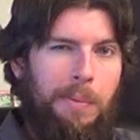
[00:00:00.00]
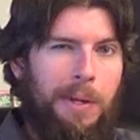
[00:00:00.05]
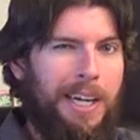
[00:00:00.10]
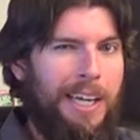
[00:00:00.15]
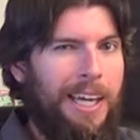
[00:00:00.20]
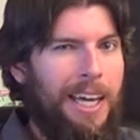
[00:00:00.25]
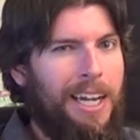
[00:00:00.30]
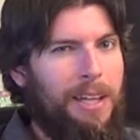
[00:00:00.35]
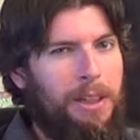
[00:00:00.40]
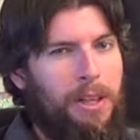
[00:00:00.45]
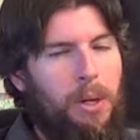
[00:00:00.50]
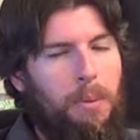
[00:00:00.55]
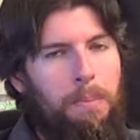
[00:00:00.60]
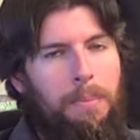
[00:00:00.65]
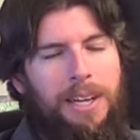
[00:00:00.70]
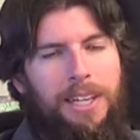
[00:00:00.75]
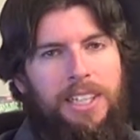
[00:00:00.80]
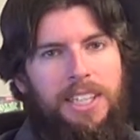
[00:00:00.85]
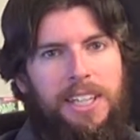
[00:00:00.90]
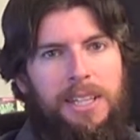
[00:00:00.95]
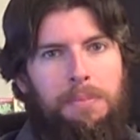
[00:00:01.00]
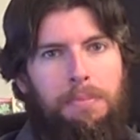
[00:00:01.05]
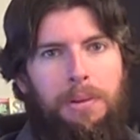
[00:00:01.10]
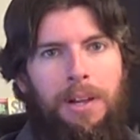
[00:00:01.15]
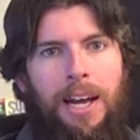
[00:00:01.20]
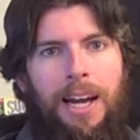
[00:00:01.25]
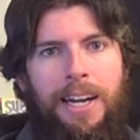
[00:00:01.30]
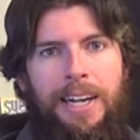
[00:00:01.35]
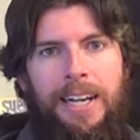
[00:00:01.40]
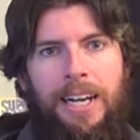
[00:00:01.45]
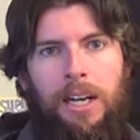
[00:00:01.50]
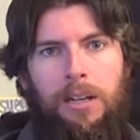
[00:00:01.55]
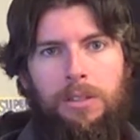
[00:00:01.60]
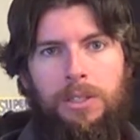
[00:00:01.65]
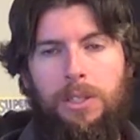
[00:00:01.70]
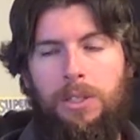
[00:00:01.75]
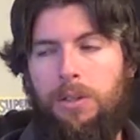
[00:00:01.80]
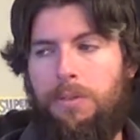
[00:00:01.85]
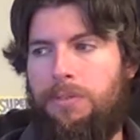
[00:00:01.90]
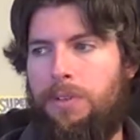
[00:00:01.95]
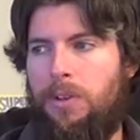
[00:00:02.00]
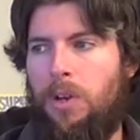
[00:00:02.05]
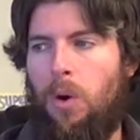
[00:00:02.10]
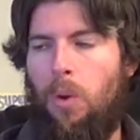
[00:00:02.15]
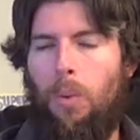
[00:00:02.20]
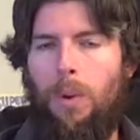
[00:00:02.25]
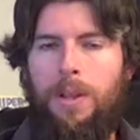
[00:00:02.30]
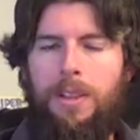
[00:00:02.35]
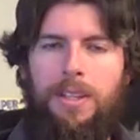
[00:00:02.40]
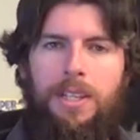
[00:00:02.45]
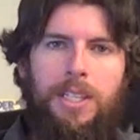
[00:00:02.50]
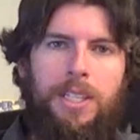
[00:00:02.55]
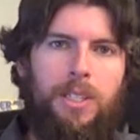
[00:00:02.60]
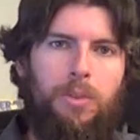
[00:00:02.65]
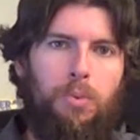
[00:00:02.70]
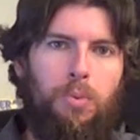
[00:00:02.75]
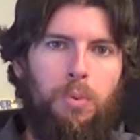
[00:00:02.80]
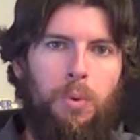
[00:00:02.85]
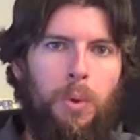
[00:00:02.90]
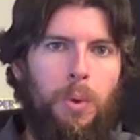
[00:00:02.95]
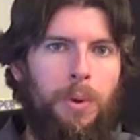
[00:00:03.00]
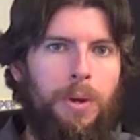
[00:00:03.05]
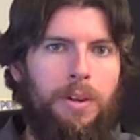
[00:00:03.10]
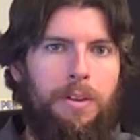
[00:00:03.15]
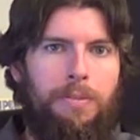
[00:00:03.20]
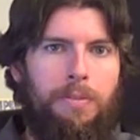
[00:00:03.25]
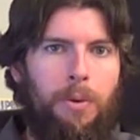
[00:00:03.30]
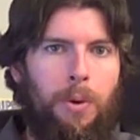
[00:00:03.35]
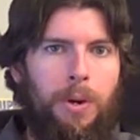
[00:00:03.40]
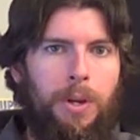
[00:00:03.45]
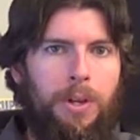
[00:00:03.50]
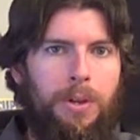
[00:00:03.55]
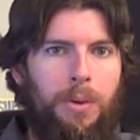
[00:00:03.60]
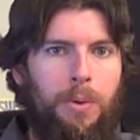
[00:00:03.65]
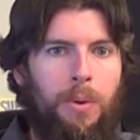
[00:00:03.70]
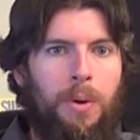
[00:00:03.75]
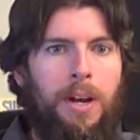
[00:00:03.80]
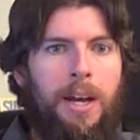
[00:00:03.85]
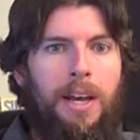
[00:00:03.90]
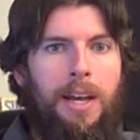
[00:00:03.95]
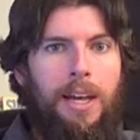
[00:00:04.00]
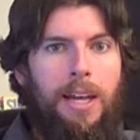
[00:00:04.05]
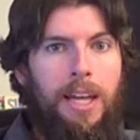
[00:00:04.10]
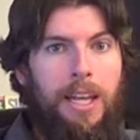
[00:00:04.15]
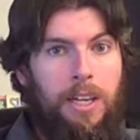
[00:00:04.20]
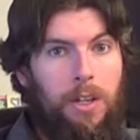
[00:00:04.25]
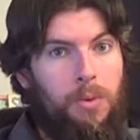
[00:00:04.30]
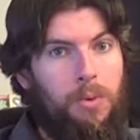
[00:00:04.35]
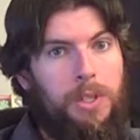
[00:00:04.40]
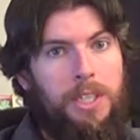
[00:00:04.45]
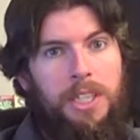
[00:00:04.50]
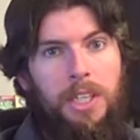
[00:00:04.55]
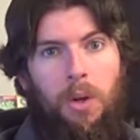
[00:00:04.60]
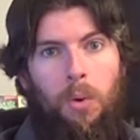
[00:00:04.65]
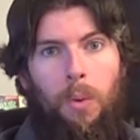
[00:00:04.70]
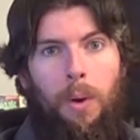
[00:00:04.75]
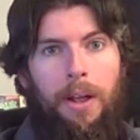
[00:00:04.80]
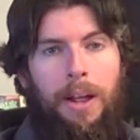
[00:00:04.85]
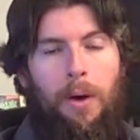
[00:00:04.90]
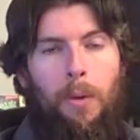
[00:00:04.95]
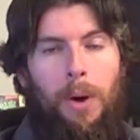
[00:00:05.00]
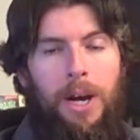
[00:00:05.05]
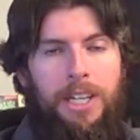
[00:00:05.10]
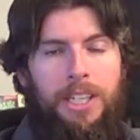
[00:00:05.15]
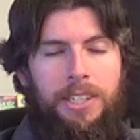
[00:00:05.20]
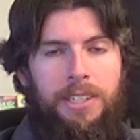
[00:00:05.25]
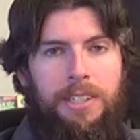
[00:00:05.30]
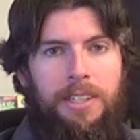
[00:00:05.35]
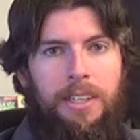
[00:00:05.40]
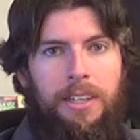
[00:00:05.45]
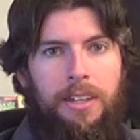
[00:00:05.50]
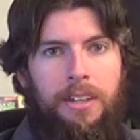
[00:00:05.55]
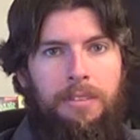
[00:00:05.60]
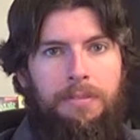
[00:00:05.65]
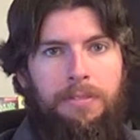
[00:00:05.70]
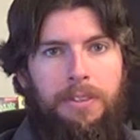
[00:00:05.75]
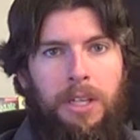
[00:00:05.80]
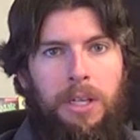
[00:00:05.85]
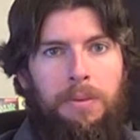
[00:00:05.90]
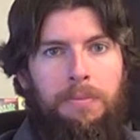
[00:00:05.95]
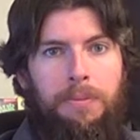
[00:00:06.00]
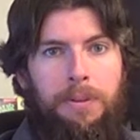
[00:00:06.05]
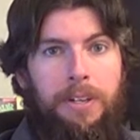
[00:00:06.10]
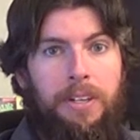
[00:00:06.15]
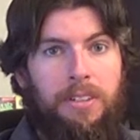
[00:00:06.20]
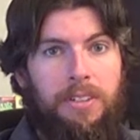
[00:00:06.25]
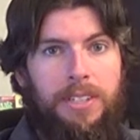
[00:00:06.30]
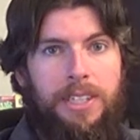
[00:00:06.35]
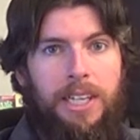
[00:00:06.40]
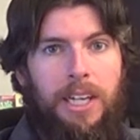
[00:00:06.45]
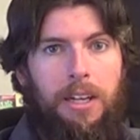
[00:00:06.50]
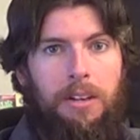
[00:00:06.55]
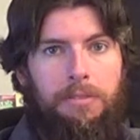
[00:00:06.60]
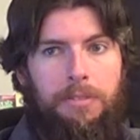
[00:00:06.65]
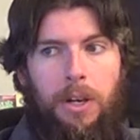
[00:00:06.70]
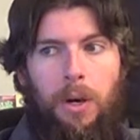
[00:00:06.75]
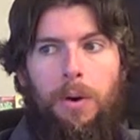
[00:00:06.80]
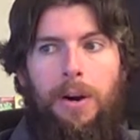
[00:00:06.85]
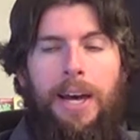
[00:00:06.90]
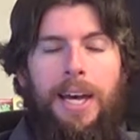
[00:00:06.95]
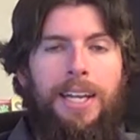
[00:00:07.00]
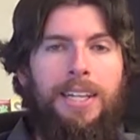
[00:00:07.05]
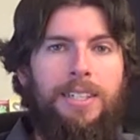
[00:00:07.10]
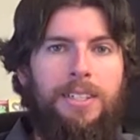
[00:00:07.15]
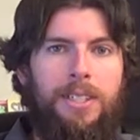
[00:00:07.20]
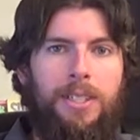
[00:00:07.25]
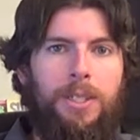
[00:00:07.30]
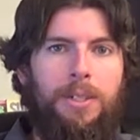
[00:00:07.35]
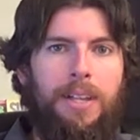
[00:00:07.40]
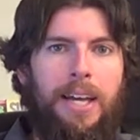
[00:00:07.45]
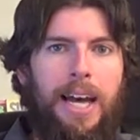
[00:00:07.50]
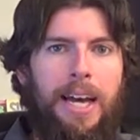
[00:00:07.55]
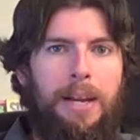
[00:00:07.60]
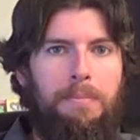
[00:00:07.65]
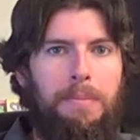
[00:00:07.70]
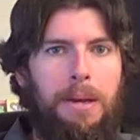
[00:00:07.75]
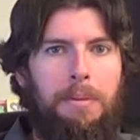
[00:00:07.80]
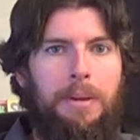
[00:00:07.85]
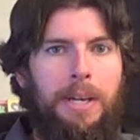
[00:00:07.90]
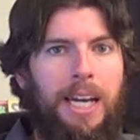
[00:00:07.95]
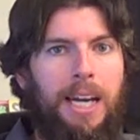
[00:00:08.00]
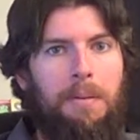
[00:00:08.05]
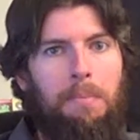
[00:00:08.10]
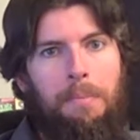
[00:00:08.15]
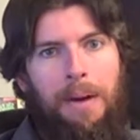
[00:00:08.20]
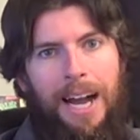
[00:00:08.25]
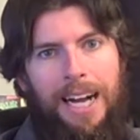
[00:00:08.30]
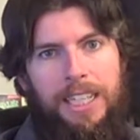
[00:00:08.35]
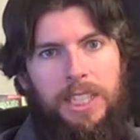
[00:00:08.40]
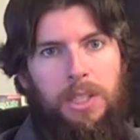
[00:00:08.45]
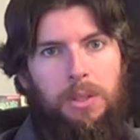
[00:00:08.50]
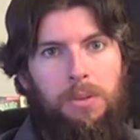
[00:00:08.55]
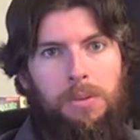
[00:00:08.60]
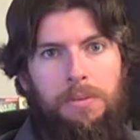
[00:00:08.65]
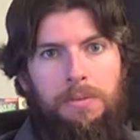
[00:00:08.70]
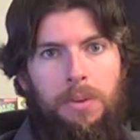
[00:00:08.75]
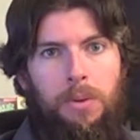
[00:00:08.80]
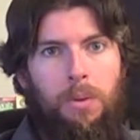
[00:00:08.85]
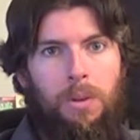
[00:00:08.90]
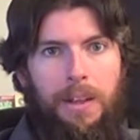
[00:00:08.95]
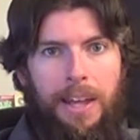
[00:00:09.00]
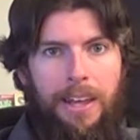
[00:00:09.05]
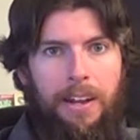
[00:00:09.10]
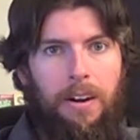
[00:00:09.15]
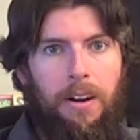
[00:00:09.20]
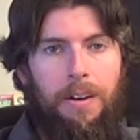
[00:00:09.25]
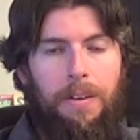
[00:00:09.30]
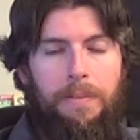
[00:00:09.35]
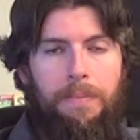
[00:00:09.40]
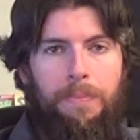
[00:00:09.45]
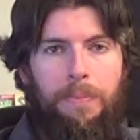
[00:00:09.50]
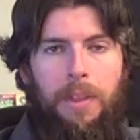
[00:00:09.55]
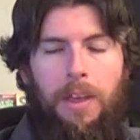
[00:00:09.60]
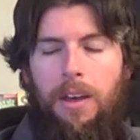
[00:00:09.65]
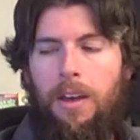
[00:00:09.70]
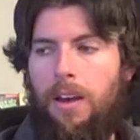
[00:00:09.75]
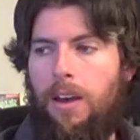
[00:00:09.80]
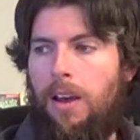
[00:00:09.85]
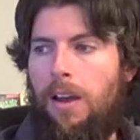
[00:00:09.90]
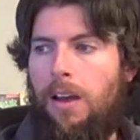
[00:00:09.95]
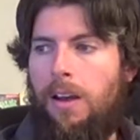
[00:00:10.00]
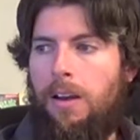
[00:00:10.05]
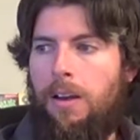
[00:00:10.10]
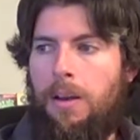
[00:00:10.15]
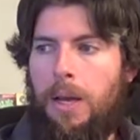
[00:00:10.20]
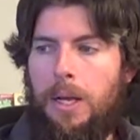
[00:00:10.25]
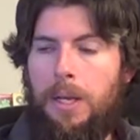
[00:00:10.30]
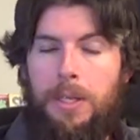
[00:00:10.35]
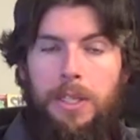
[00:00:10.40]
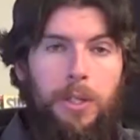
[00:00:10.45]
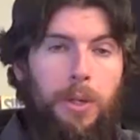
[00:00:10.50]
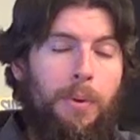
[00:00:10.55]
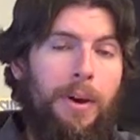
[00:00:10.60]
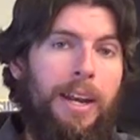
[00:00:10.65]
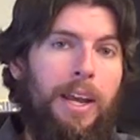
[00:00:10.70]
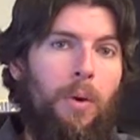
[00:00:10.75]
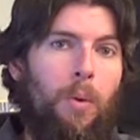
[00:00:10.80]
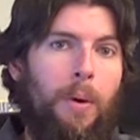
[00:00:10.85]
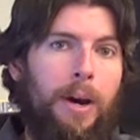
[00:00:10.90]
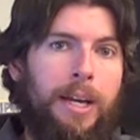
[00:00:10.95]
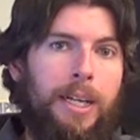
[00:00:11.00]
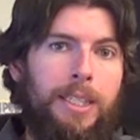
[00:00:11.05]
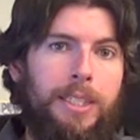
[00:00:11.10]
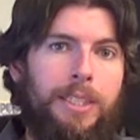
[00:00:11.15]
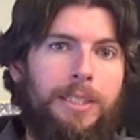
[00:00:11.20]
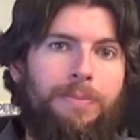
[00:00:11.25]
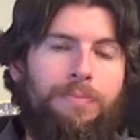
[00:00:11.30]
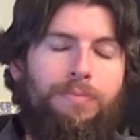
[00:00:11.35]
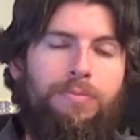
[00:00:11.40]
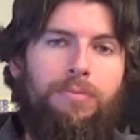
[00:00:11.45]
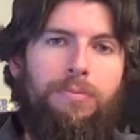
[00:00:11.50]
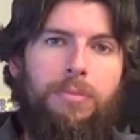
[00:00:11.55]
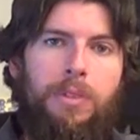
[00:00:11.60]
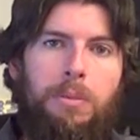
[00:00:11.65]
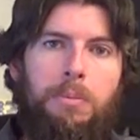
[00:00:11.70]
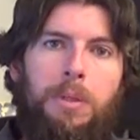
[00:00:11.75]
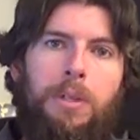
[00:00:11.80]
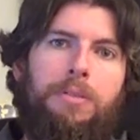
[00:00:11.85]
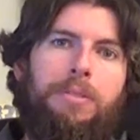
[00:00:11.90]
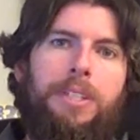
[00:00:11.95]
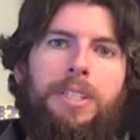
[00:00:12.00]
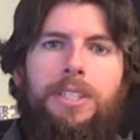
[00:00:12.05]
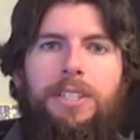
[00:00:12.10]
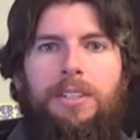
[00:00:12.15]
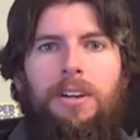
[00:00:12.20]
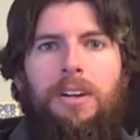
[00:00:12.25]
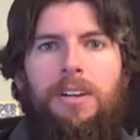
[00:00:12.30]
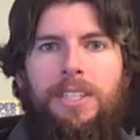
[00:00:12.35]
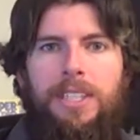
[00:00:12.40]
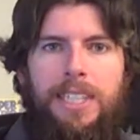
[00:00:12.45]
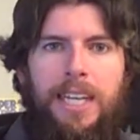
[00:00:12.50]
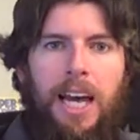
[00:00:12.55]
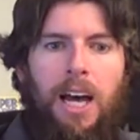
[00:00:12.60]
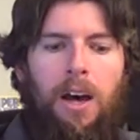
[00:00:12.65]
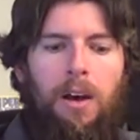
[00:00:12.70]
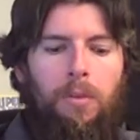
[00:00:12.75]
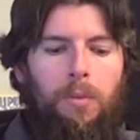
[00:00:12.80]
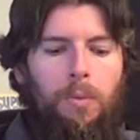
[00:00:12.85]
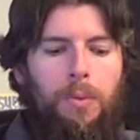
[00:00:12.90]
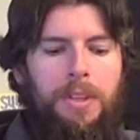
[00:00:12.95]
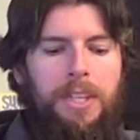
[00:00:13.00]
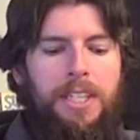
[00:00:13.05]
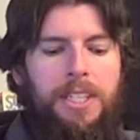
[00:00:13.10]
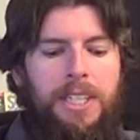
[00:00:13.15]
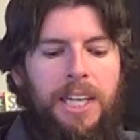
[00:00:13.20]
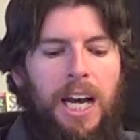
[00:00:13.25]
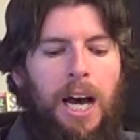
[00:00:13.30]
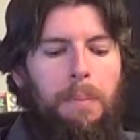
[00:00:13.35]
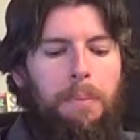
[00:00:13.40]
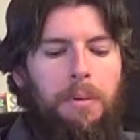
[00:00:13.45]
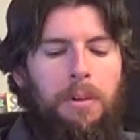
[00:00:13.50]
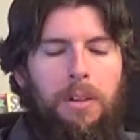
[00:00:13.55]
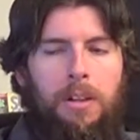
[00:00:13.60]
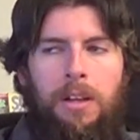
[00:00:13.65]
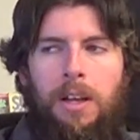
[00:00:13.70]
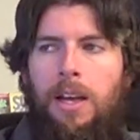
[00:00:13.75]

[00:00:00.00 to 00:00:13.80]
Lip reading: to get a little bit into the plot now, so if you don't want this ruined for you and you still want to watch the film for yourself, go ahead and do that and maybe come back to the review later. So anyways, the movie starts out with this couple,